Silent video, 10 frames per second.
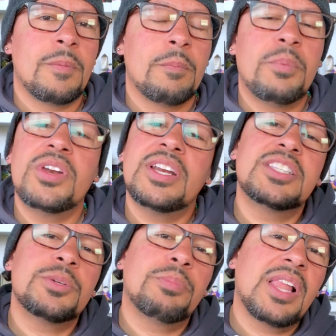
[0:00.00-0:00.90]
Put it
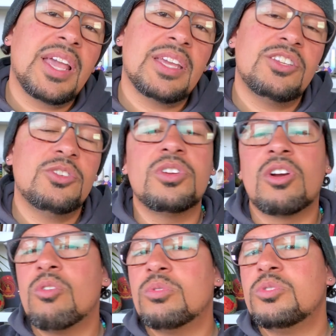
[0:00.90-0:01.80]
into play. Do your
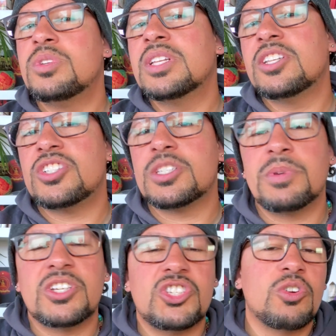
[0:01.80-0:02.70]
own due diligence,
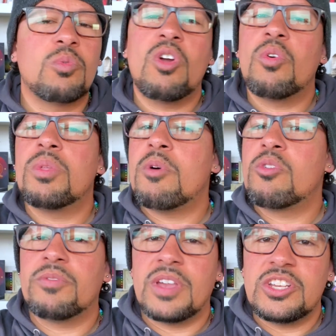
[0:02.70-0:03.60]
because you don't know the
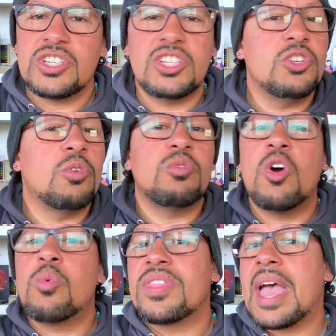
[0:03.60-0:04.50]
motivation. You don't know
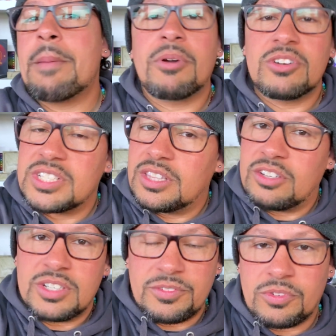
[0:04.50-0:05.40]
where that person
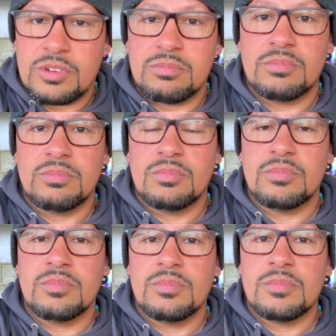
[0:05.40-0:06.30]
learned it from.
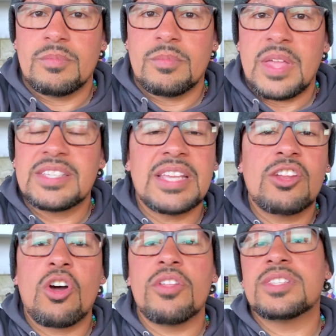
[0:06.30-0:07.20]
I say it
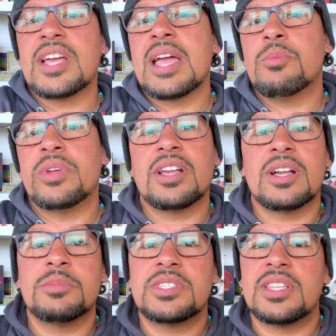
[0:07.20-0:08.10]
all the time when it
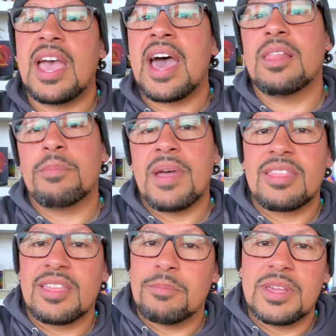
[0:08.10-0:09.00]
comes to the
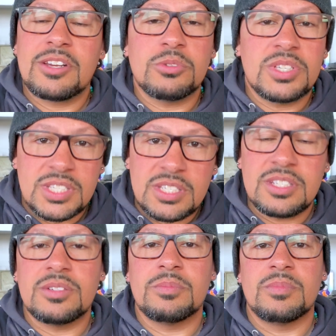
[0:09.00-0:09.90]
allopathic medical
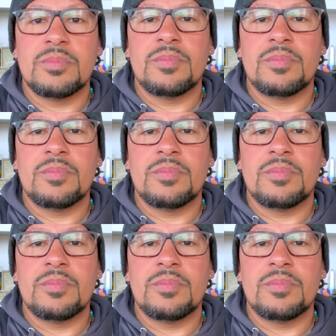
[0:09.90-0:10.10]
system.